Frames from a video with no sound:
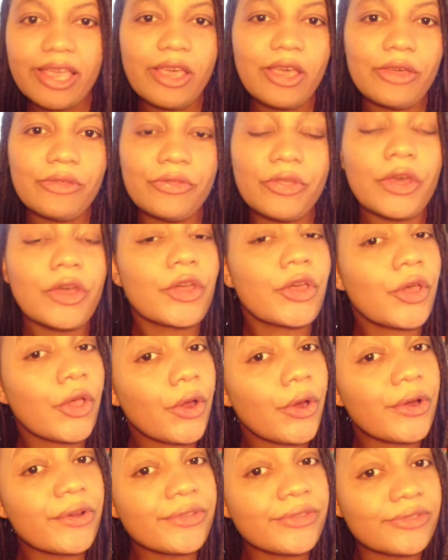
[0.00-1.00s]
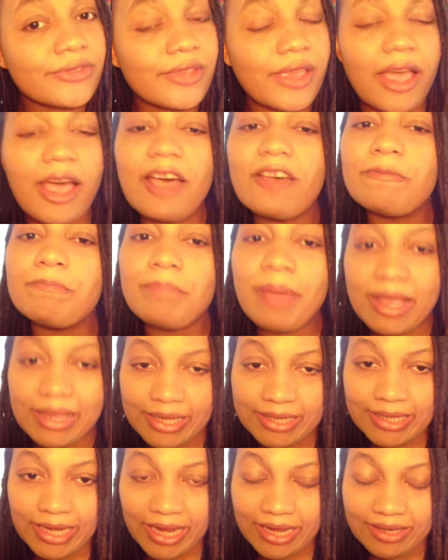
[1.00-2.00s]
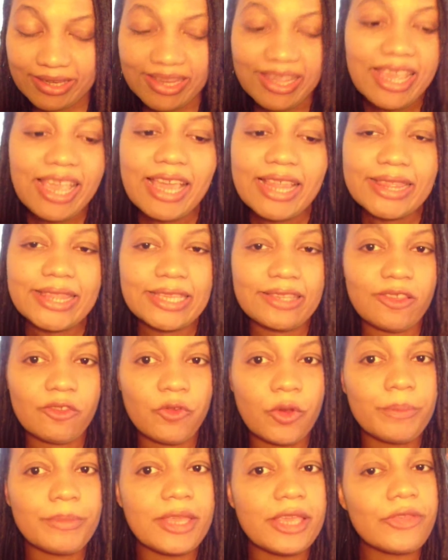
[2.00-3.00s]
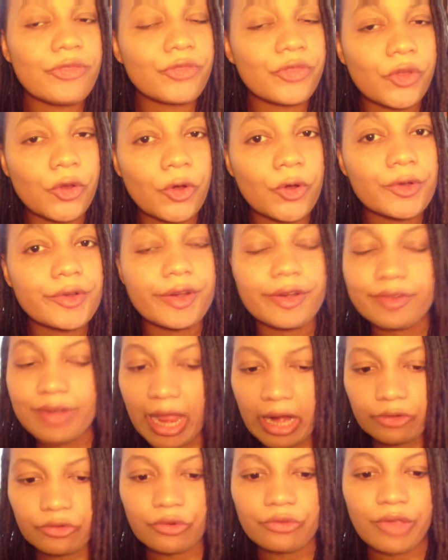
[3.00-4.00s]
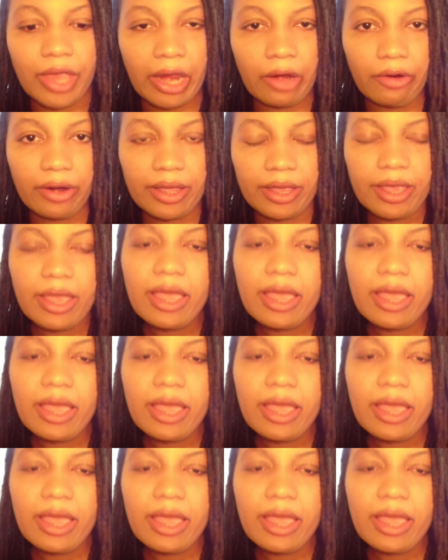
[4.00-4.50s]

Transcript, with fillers: The Curse of Peladon. This is from the third Doctor's era.